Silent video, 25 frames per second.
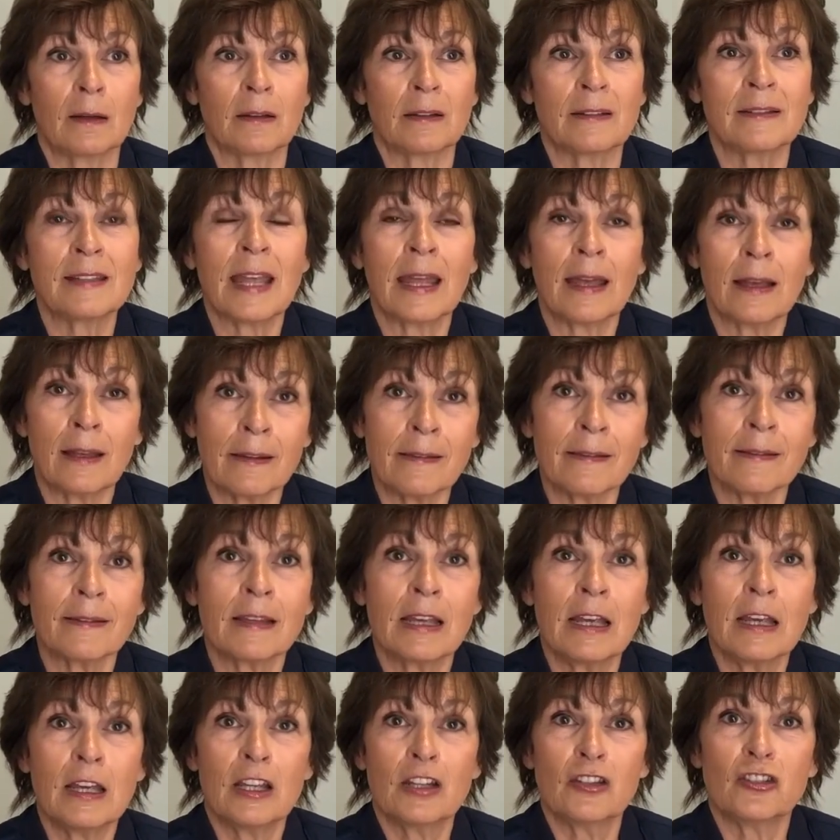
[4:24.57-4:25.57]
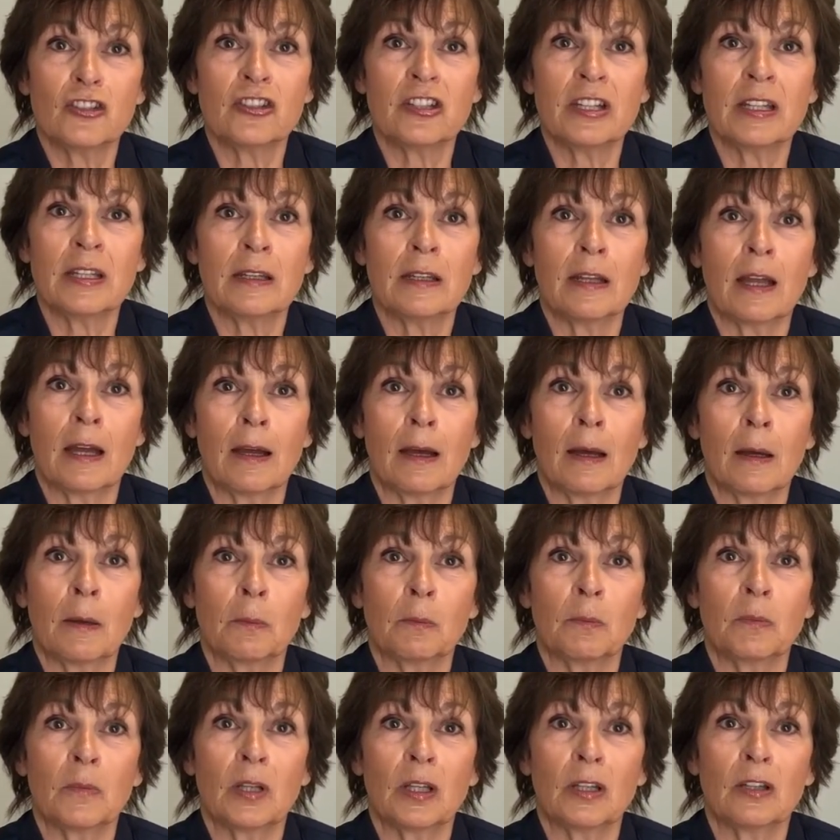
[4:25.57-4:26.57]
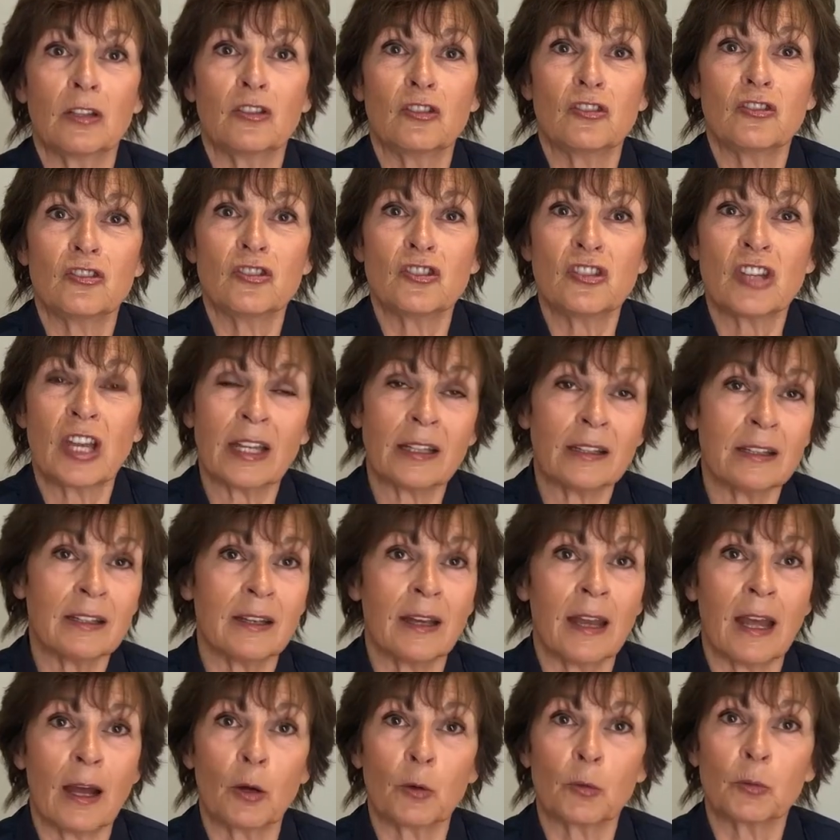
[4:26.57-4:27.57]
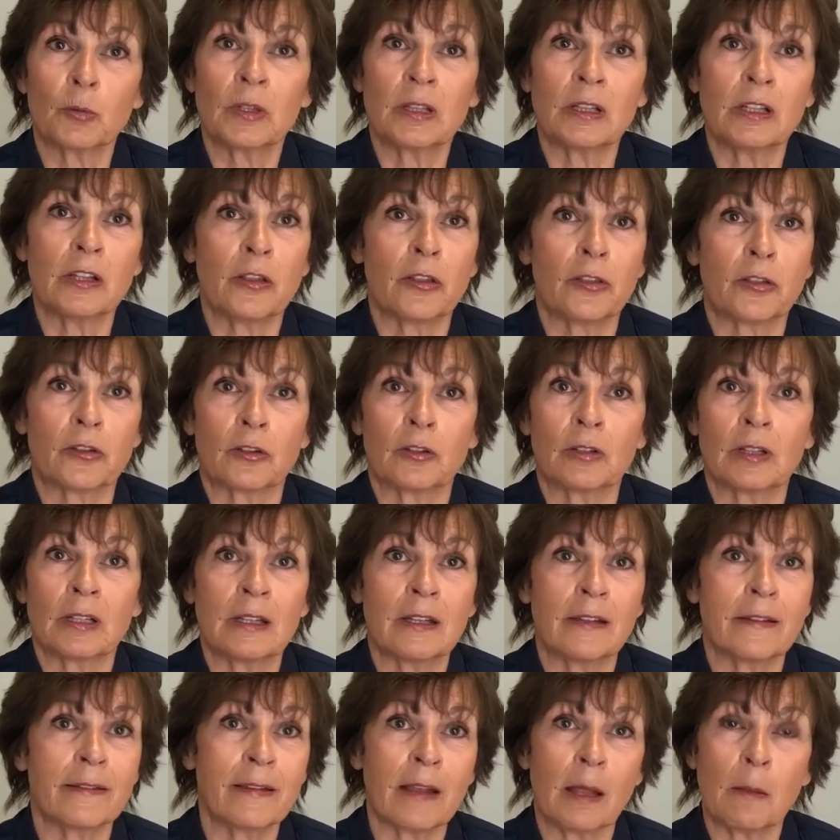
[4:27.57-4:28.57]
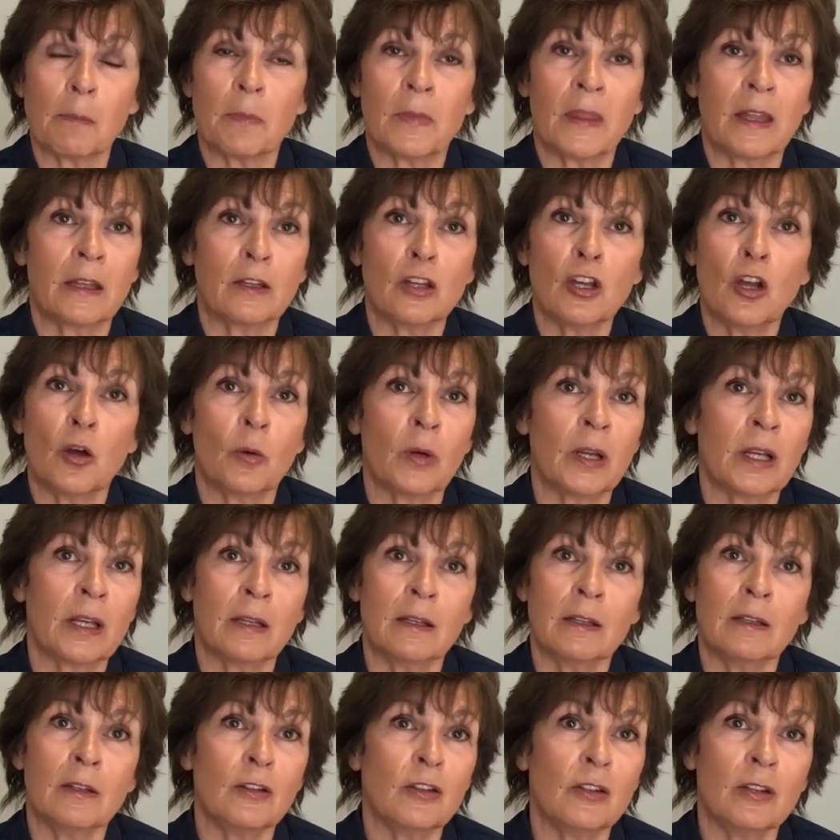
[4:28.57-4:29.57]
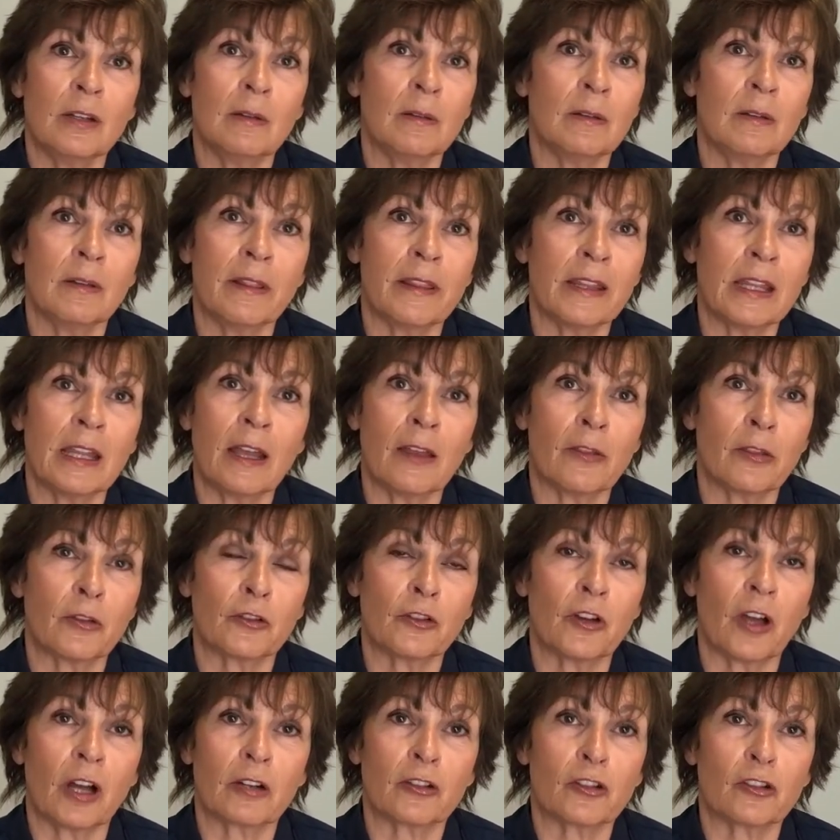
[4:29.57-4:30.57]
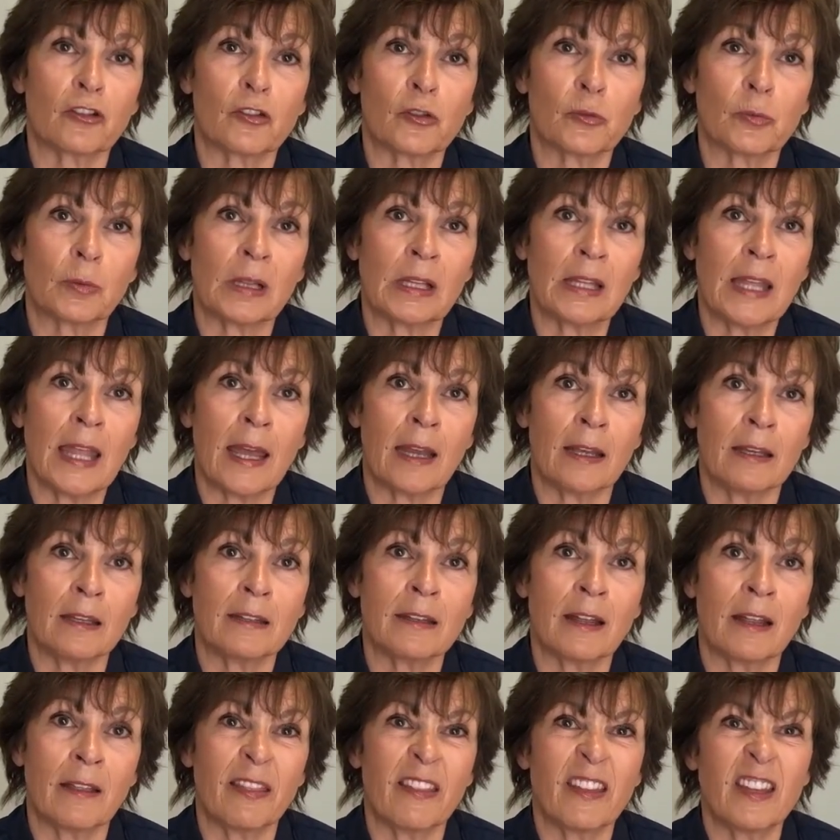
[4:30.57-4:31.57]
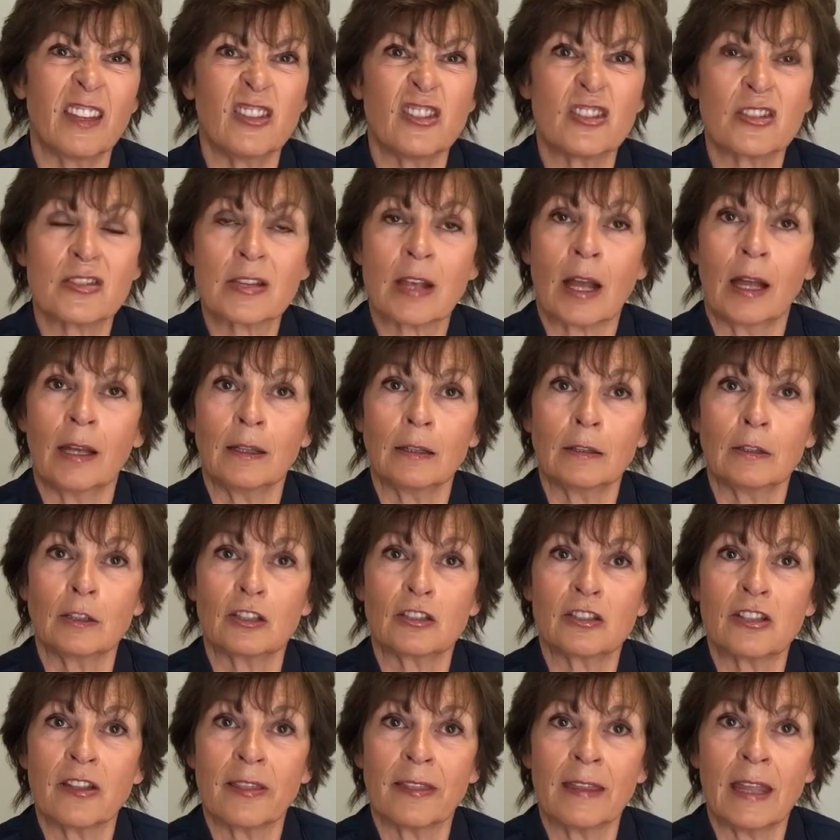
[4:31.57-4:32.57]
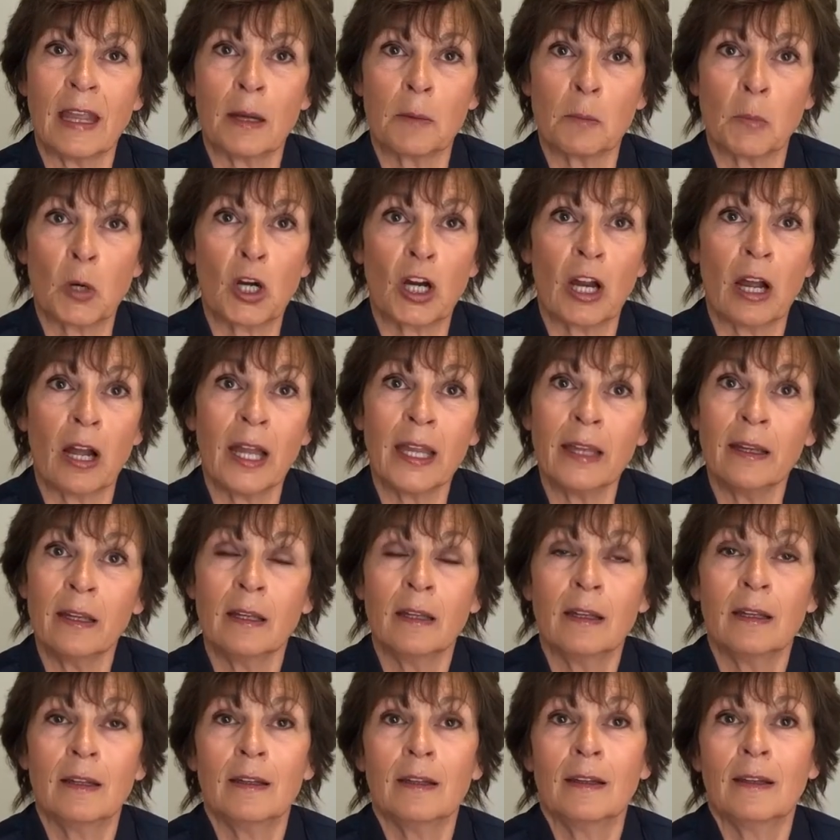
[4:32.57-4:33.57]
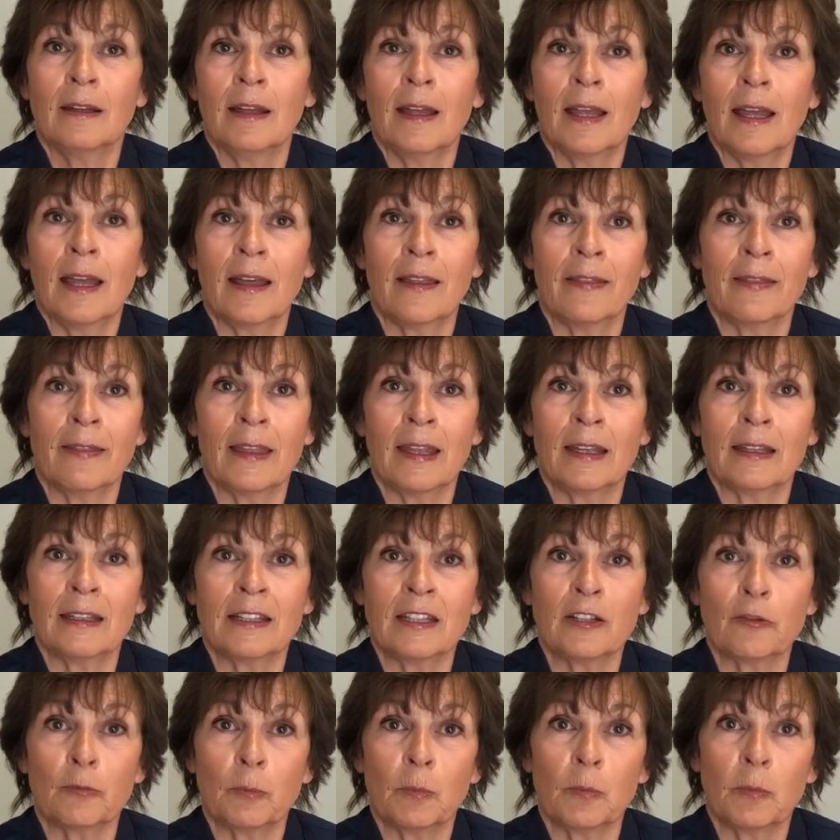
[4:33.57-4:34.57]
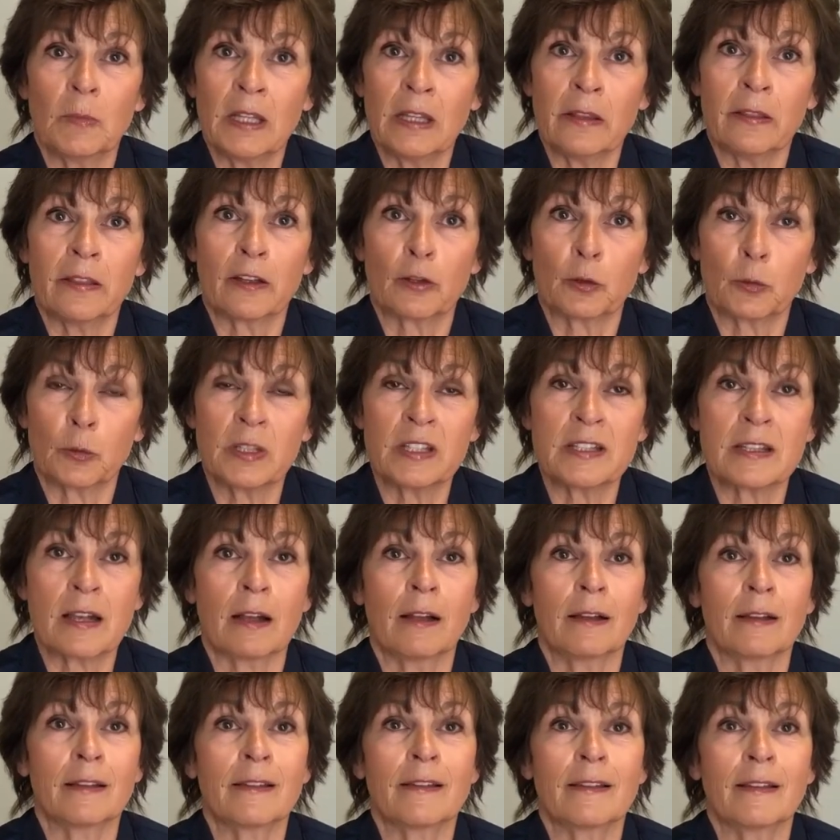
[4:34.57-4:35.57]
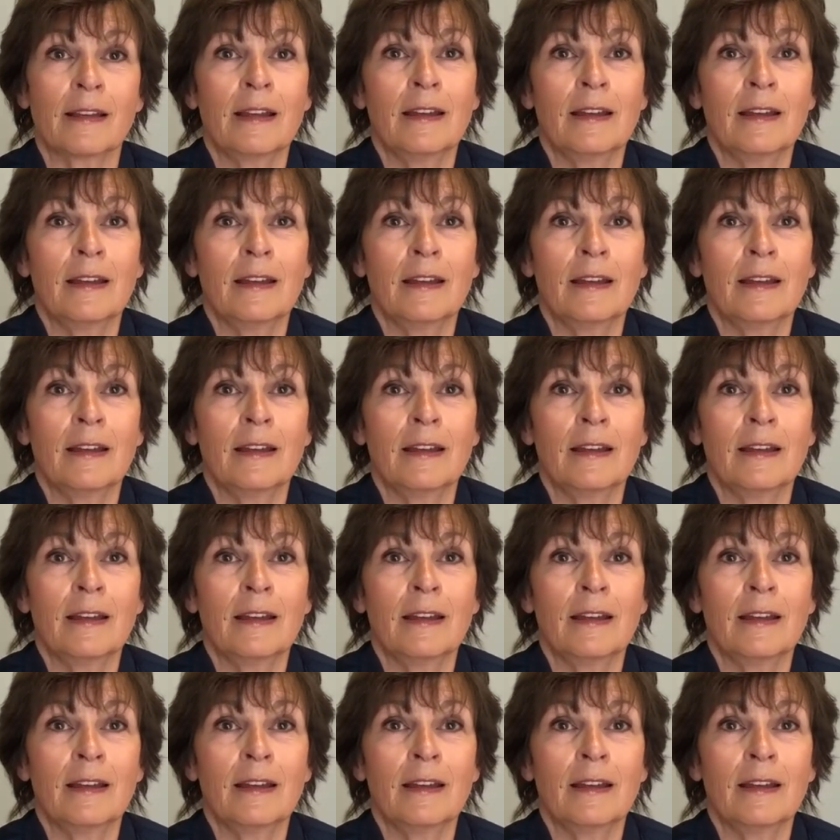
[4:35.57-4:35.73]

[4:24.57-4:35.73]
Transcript: tests. She checked it out really thoroughly, something that the other doctors really hadn't done. They just kind of looked at the MRI and then given me their results.